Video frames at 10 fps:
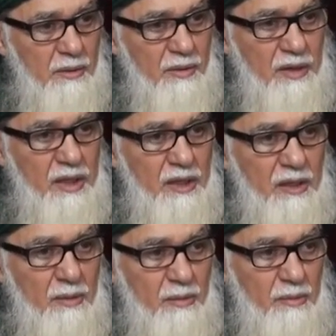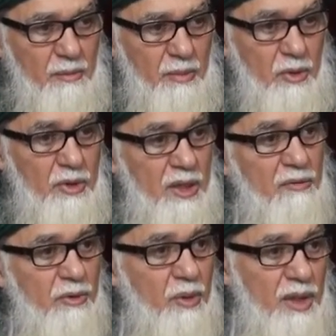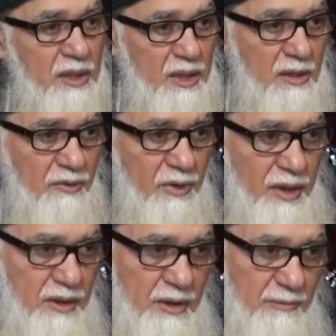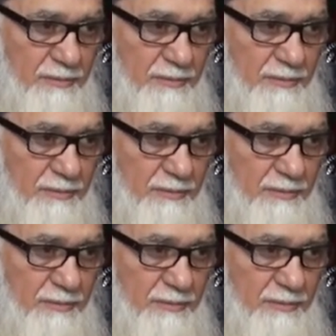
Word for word: think, because everyone has a defect.